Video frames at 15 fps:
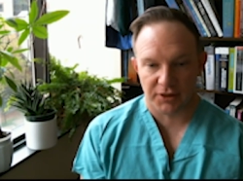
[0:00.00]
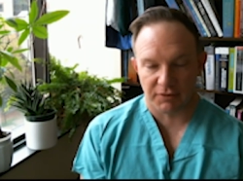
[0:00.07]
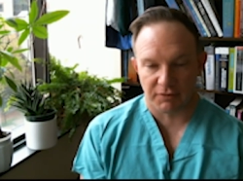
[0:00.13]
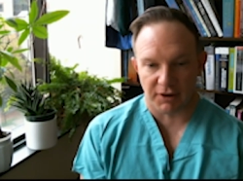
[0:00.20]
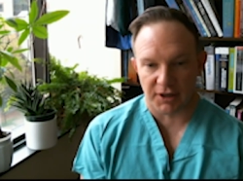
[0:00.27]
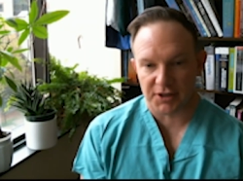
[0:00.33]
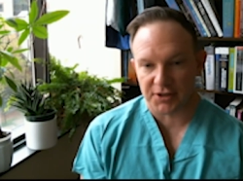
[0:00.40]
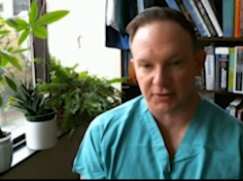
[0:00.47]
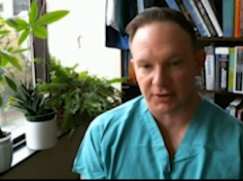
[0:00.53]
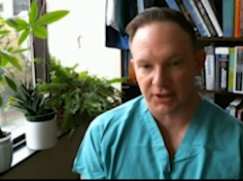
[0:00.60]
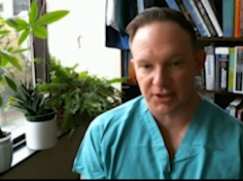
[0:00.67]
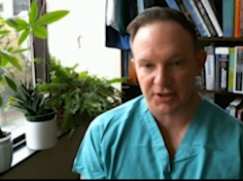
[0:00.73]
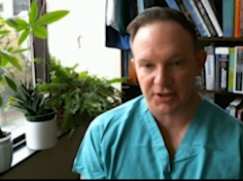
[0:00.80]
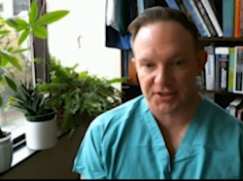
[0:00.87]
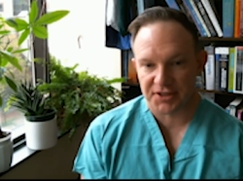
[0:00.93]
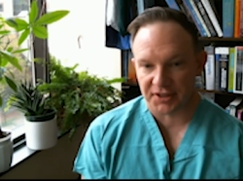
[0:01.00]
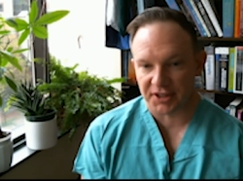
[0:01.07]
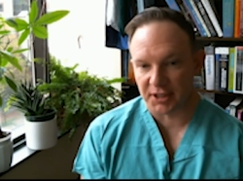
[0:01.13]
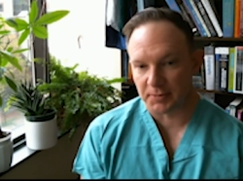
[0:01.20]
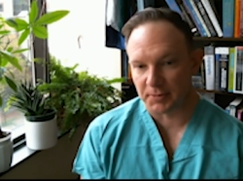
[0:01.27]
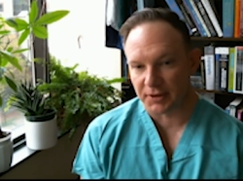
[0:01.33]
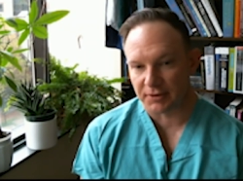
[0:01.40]
larger lesions, I'll
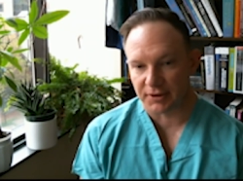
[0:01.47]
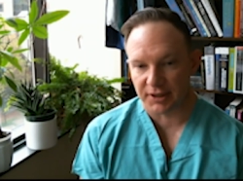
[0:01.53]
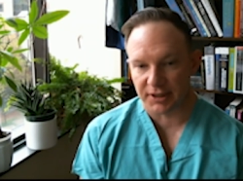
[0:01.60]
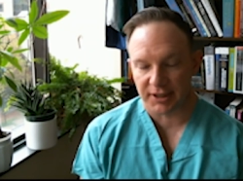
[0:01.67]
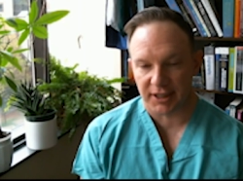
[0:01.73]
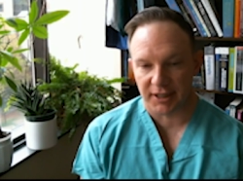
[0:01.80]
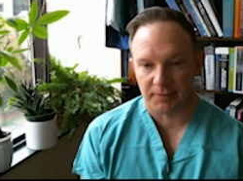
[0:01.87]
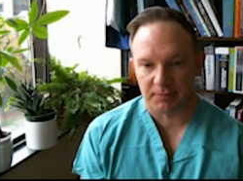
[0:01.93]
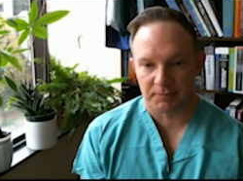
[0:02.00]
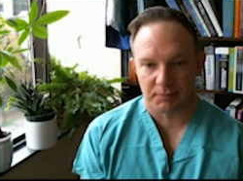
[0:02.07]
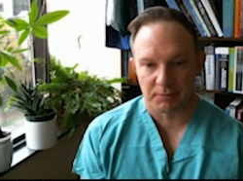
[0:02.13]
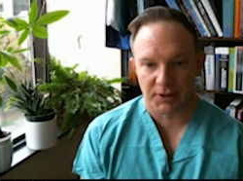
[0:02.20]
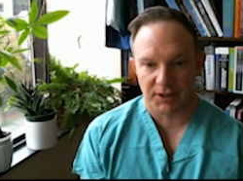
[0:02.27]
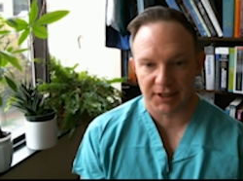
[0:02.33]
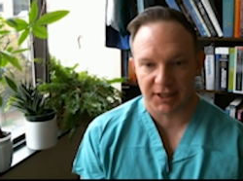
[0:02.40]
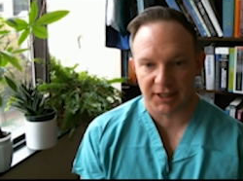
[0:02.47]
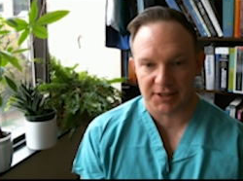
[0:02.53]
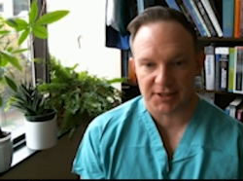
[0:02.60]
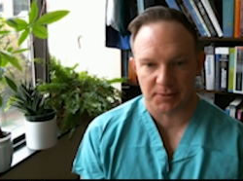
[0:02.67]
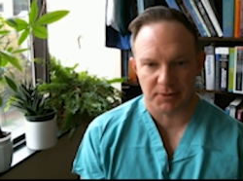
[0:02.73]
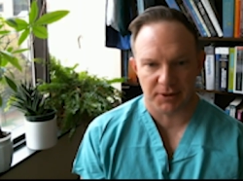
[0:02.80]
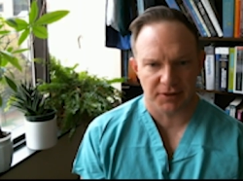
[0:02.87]
typically mitigate
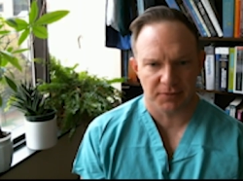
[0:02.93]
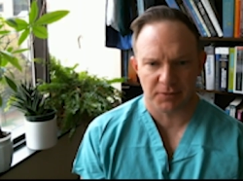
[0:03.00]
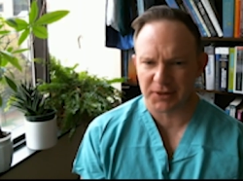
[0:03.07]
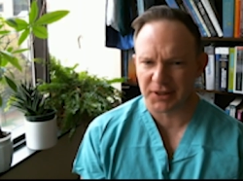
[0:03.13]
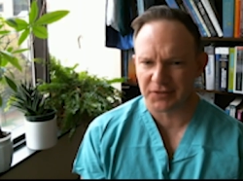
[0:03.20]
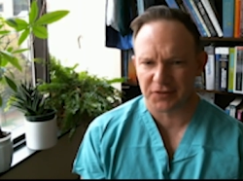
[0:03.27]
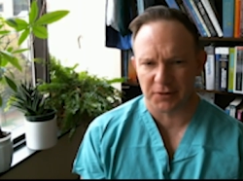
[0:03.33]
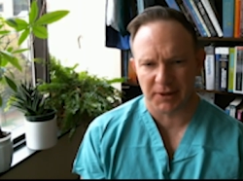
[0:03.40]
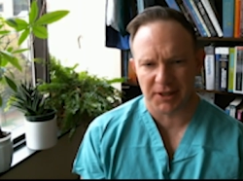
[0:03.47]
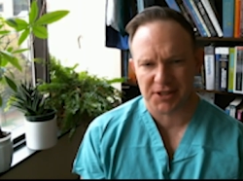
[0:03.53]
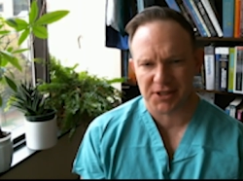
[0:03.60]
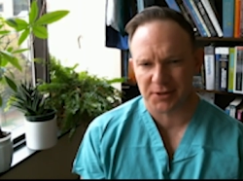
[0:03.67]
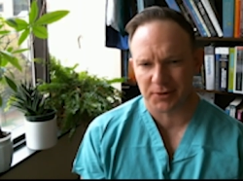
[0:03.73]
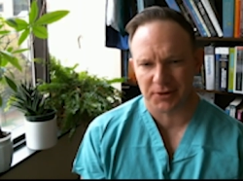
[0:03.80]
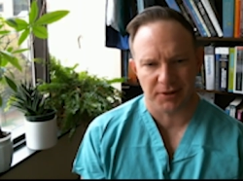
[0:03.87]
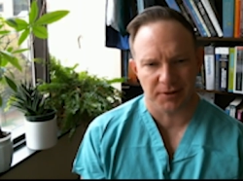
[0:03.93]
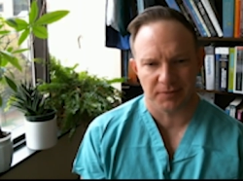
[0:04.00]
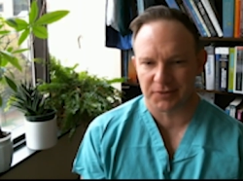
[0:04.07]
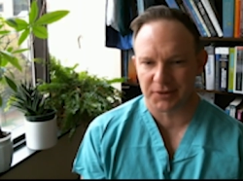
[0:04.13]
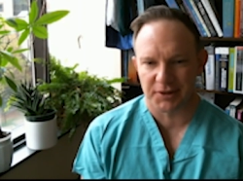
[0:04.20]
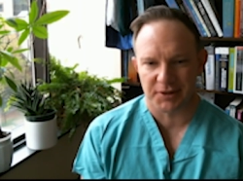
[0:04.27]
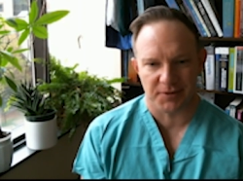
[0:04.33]
some of the inflammation with the
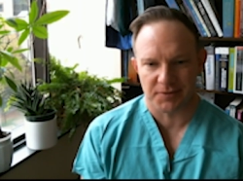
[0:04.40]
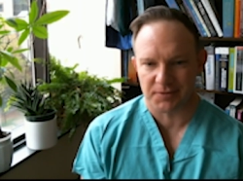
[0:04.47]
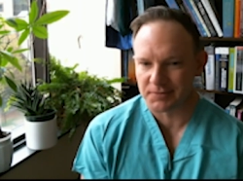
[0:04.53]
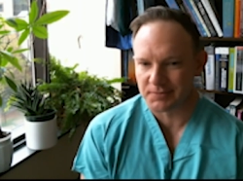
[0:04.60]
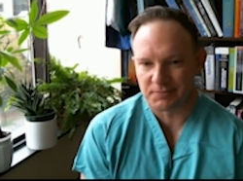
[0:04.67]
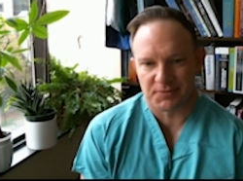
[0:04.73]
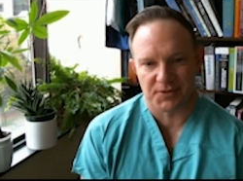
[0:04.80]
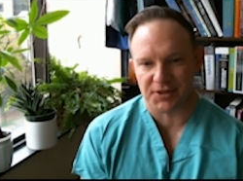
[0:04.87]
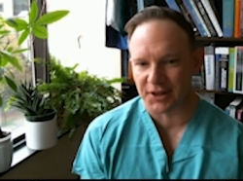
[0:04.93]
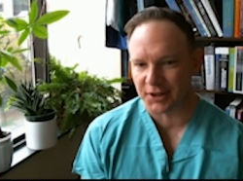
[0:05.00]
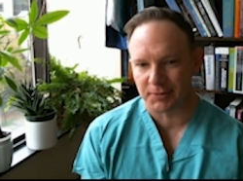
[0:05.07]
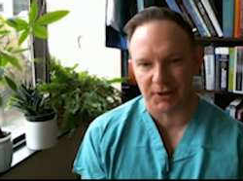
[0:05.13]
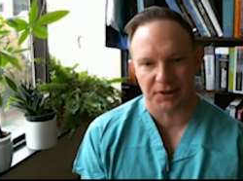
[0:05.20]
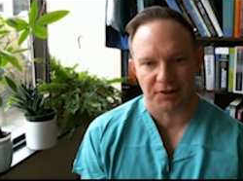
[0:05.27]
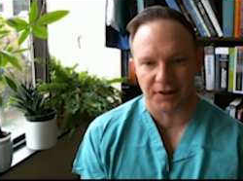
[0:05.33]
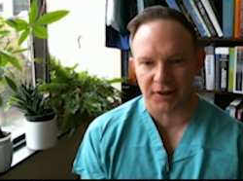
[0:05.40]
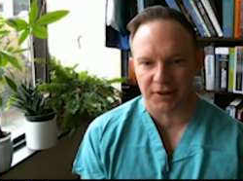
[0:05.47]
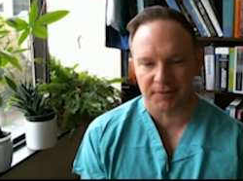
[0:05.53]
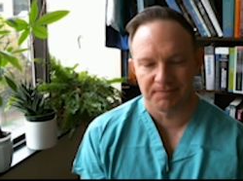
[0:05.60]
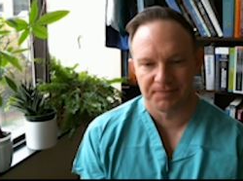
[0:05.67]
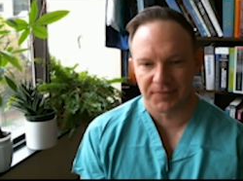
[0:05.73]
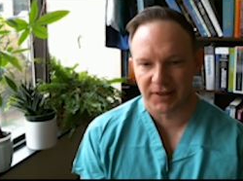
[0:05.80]
Sullivan.